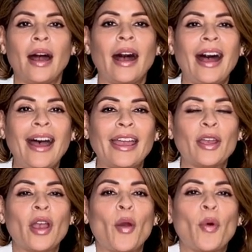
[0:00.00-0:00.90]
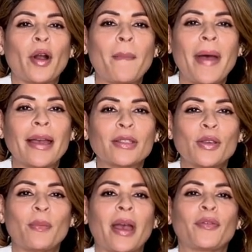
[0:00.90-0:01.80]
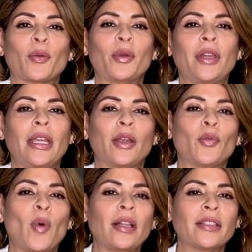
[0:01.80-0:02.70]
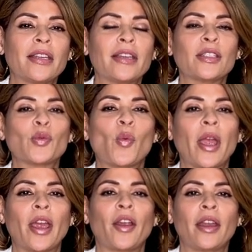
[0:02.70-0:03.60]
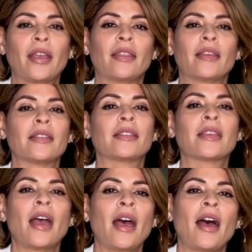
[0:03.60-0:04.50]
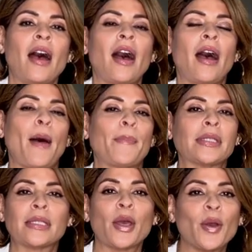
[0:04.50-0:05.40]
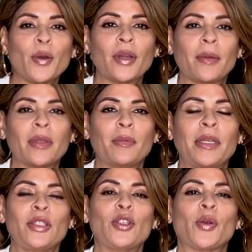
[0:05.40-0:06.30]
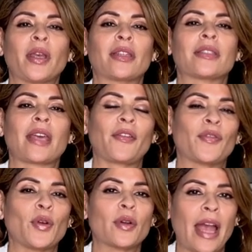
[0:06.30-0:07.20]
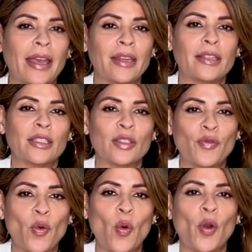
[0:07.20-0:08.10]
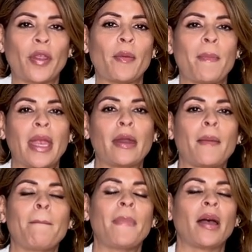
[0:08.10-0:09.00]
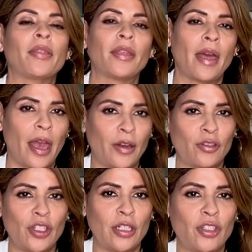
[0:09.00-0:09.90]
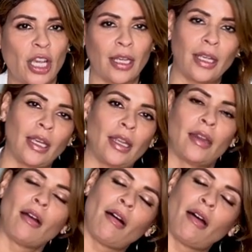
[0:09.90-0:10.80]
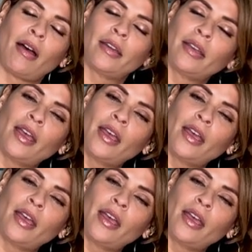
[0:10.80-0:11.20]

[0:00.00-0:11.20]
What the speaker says: Hi, welcome back to Mindful Beauty and Wellness, where in this episode I'm going to be doing insightful guidance for the mid-month energy, checking in on